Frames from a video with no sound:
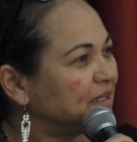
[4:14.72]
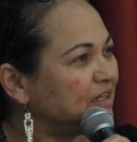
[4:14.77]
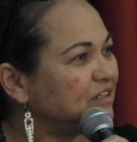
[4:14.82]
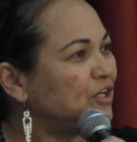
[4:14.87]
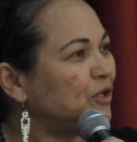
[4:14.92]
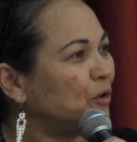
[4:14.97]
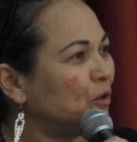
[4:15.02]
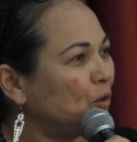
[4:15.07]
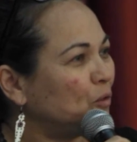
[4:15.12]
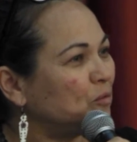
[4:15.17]

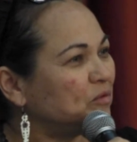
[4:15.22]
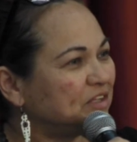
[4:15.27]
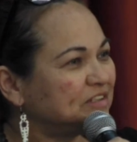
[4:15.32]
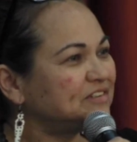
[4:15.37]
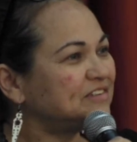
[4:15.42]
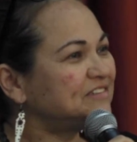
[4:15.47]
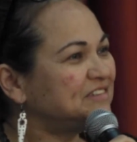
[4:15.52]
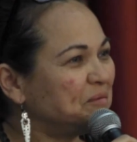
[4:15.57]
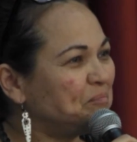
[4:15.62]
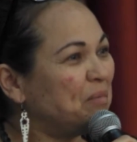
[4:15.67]
you know,
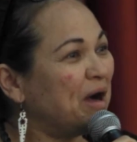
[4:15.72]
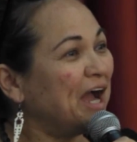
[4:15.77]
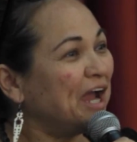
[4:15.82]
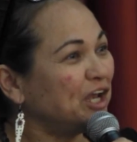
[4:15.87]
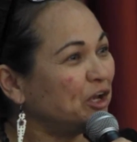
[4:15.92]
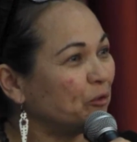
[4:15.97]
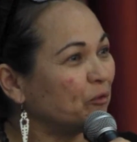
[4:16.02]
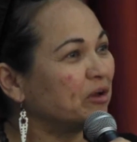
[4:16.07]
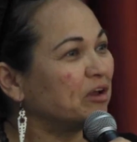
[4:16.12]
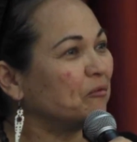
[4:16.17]
this is the
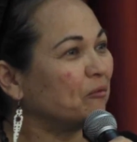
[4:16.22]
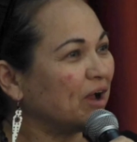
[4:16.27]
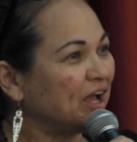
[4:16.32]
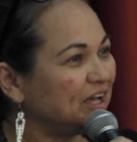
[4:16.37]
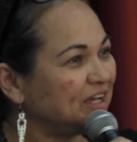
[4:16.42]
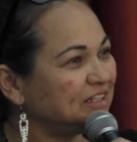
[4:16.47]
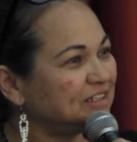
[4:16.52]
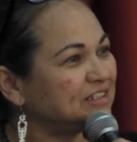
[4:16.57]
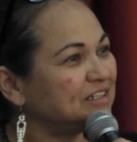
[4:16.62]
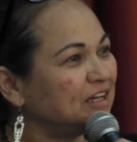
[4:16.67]
binary,
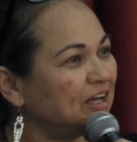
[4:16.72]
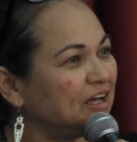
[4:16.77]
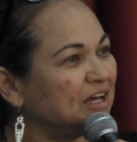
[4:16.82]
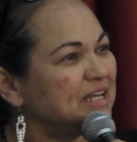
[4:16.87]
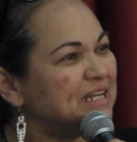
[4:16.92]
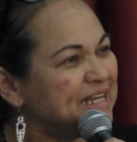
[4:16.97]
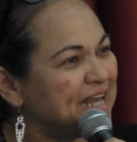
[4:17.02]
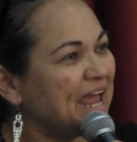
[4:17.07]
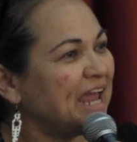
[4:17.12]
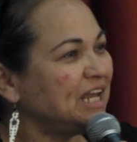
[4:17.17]
right? Uh,
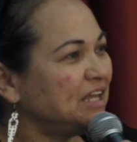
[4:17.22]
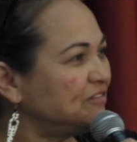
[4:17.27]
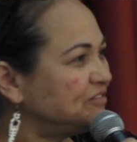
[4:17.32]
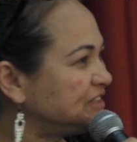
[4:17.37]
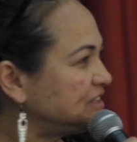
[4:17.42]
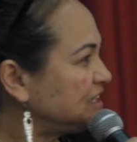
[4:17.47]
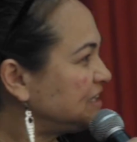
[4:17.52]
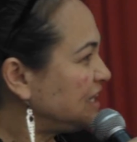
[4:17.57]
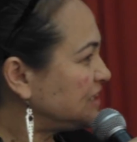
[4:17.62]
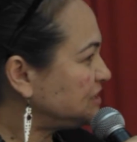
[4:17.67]

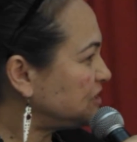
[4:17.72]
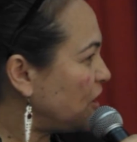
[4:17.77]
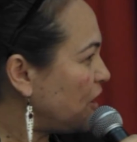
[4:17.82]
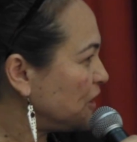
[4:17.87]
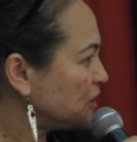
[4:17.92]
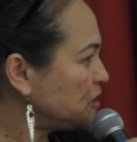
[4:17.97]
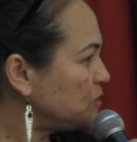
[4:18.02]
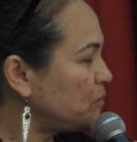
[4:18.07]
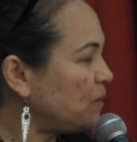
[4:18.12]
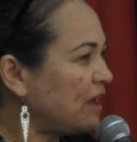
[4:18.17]
natives get to
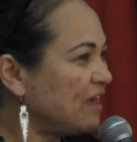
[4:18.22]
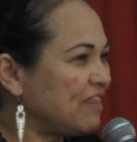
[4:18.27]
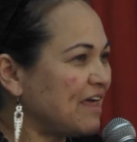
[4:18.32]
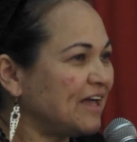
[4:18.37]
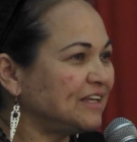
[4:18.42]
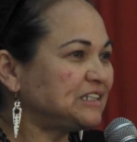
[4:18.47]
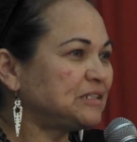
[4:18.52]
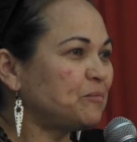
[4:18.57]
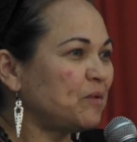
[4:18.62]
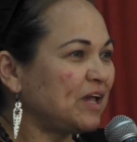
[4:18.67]
occupy
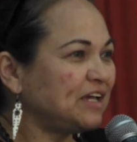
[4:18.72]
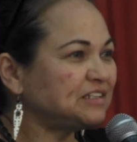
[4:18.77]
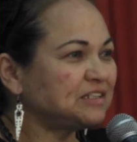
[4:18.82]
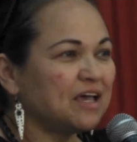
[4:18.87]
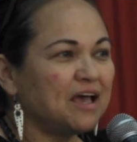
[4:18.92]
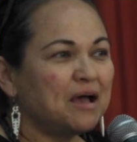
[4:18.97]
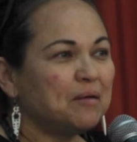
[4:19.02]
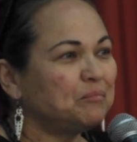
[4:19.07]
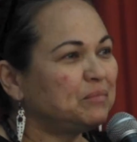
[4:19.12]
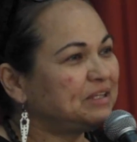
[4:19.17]
that space,
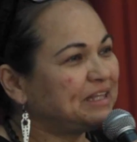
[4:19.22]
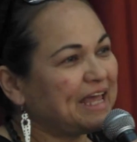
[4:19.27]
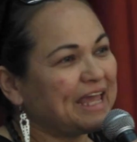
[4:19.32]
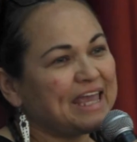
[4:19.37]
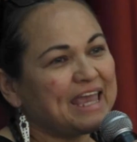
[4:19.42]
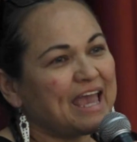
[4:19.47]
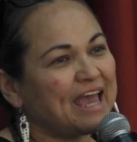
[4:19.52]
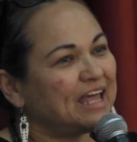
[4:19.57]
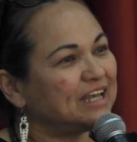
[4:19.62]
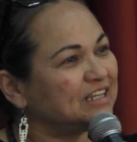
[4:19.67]
but they
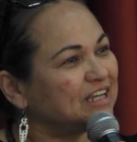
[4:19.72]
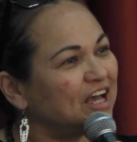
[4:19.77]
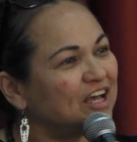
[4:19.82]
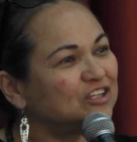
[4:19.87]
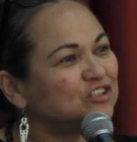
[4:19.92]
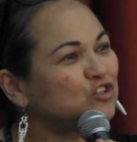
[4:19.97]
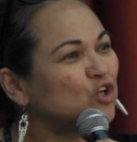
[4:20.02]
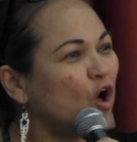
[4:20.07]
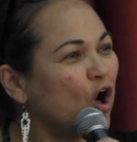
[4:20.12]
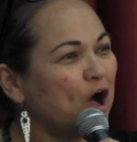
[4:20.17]
can't
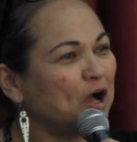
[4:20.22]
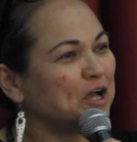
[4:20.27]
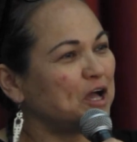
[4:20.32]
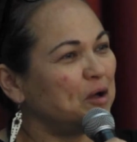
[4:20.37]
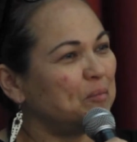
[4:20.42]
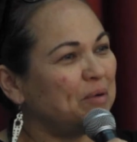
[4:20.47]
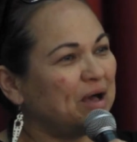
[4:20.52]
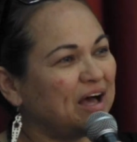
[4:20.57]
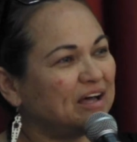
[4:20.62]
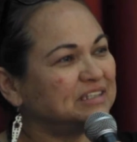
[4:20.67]
talk
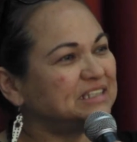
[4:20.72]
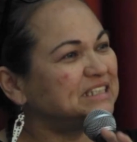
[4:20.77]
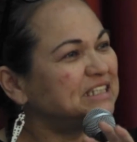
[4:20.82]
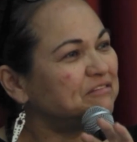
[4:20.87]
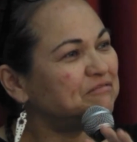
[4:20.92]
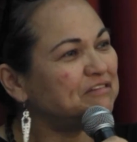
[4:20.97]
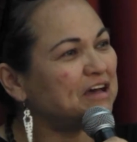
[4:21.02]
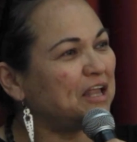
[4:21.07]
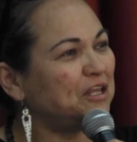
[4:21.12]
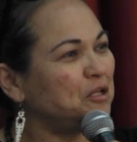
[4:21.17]
about
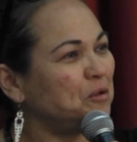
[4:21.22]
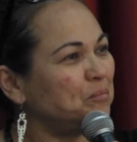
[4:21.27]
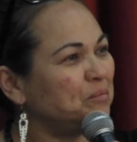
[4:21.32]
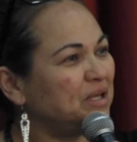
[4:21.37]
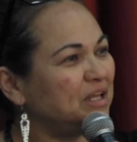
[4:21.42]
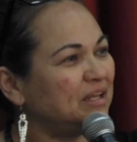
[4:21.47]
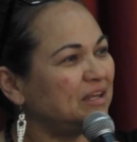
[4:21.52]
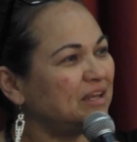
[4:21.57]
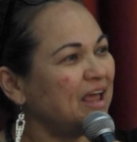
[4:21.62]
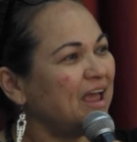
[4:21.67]

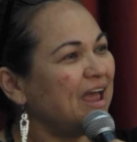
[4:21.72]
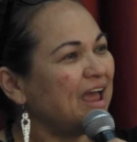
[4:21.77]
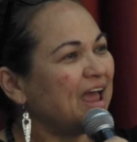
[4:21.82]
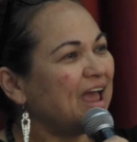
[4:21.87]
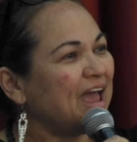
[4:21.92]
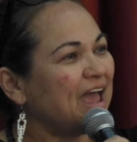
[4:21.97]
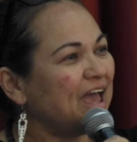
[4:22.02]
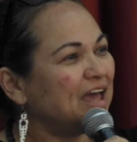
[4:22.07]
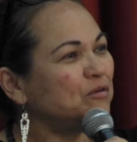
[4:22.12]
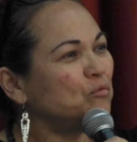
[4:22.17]
development
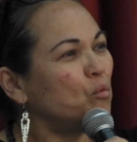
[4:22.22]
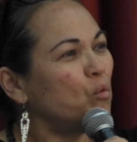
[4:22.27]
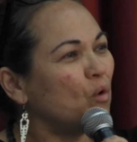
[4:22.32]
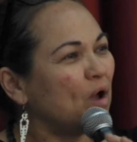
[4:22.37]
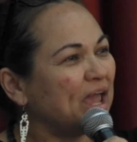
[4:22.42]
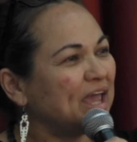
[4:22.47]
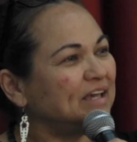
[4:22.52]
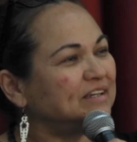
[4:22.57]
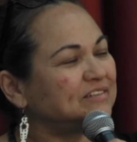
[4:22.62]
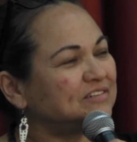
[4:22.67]
and
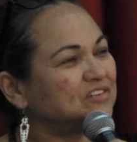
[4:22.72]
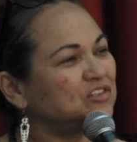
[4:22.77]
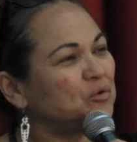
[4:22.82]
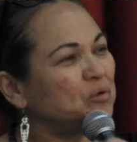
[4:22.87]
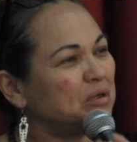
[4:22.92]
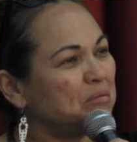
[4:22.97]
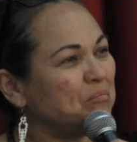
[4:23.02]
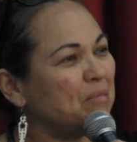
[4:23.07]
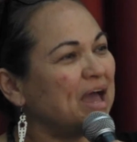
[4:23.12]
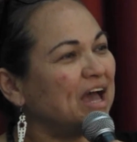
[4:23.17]
ways to
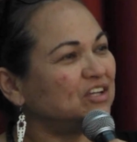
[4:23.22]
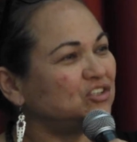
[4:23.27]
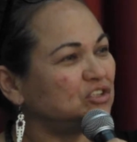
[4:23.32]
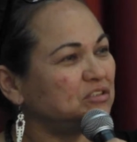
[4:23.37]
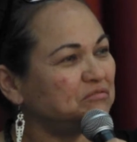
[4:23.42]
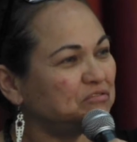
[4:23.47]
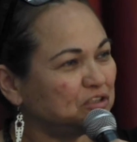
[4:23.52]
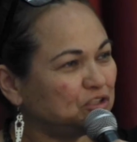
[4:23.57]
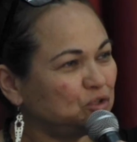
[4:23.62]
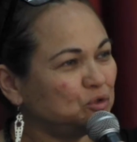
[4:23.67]

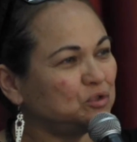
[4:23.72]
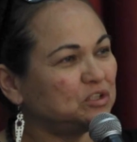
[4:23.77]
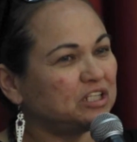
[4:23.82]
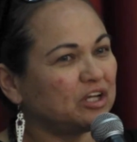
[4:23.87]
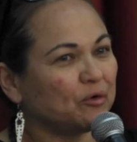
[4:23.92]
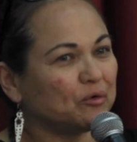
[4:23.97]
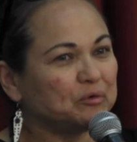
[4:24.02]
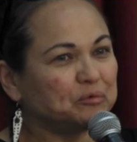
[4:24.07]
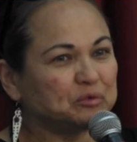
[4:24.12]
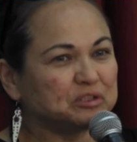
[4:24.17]
imagine
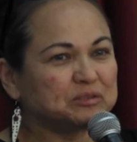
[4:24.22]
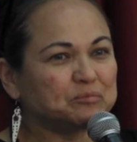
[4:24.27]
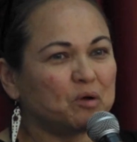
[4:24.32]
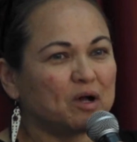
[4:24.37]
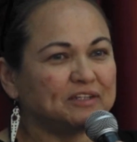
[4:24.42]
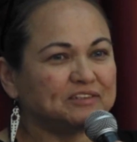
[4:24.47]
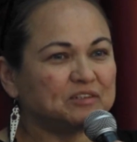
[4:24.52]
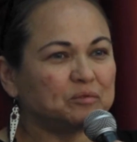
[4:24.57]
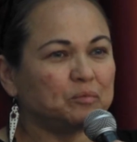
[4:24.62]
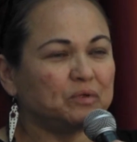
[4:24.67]
fiduciary
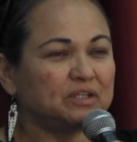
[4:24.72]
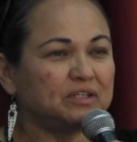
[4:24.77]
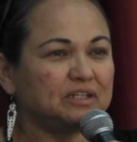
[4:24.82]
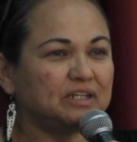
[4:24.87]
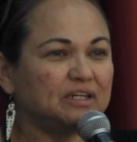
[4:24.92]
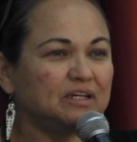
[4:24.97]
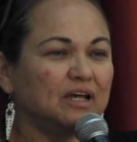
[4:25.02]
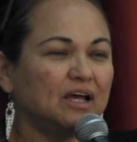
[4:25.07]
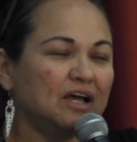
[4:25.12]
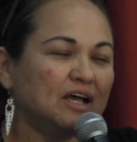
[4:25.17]

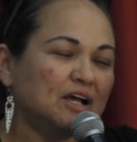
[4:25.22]
responsibility.